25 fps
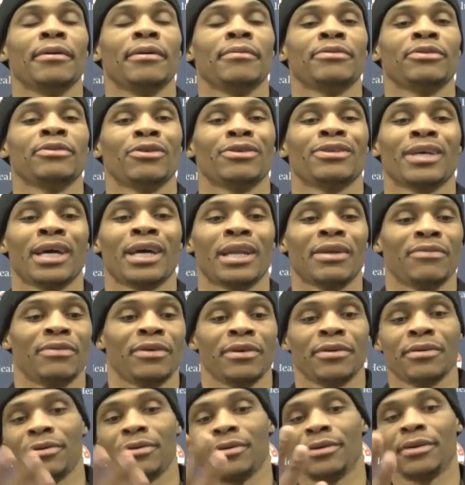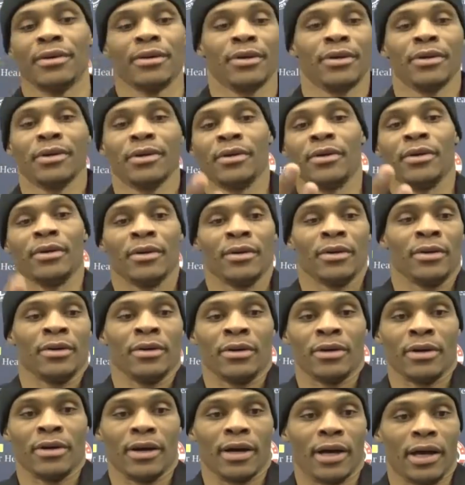So it's kind
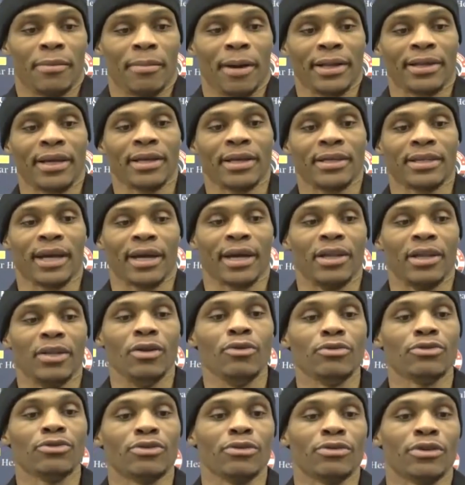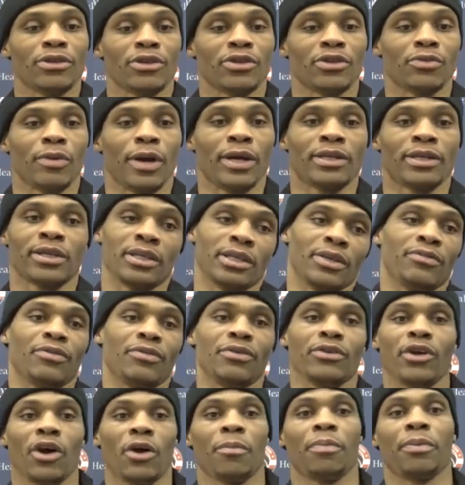of I think it's like a lose-lose situation, because if you
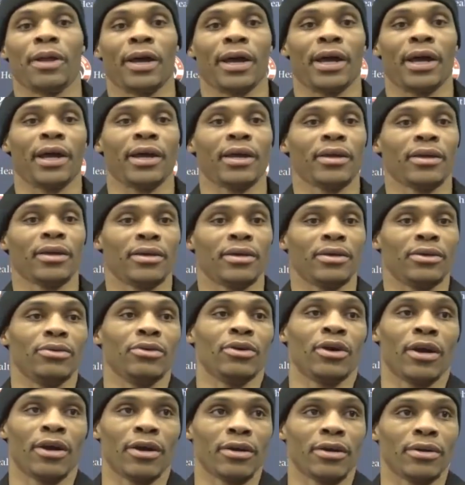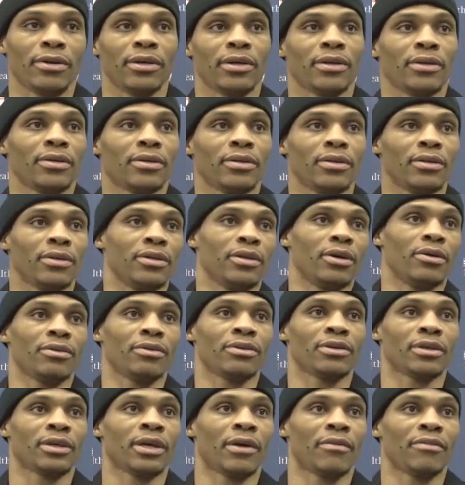don't play and you hurt, then, you know, it's a
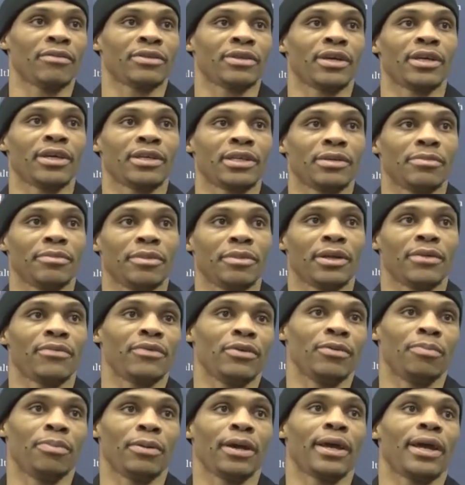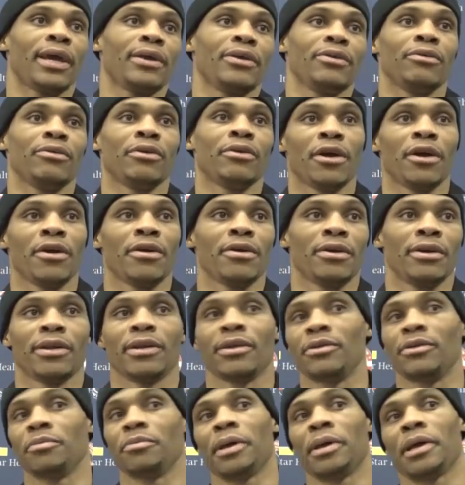conversation. But if you play and you hurt and
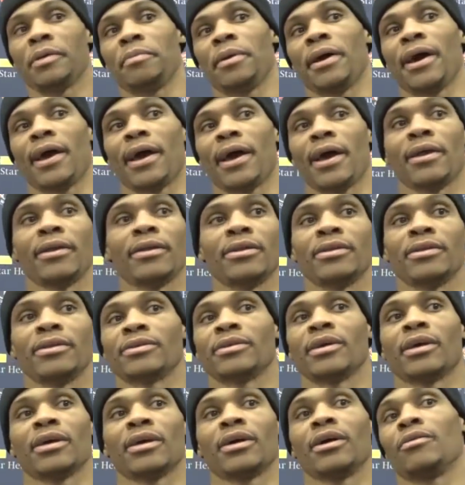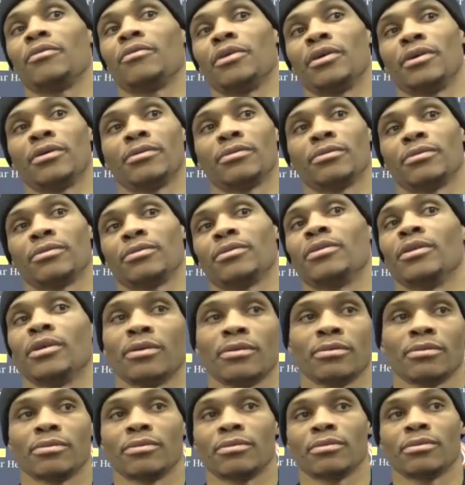you play bad, and it's like, oh, well, you know,
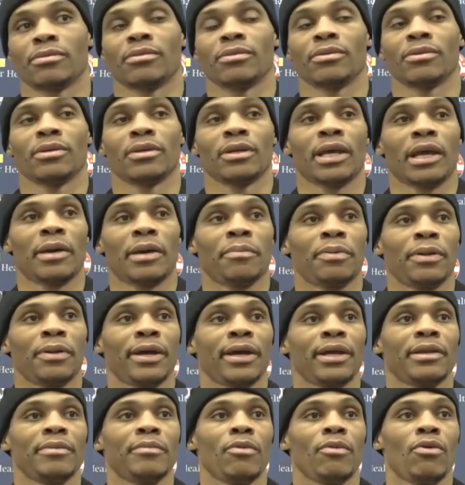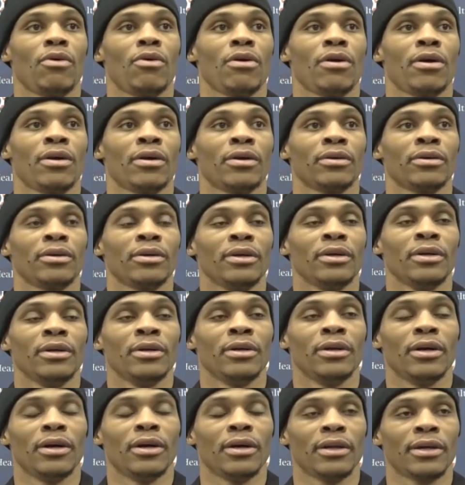can't play anymore,
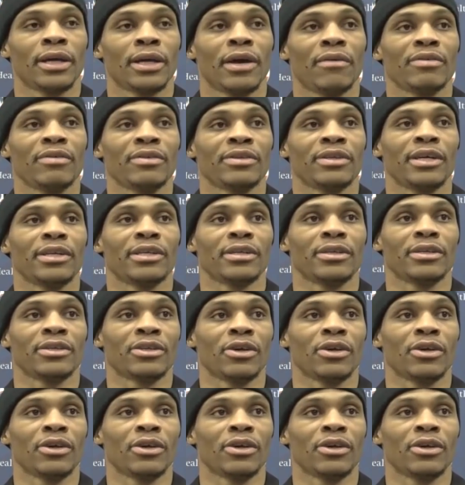a conversation.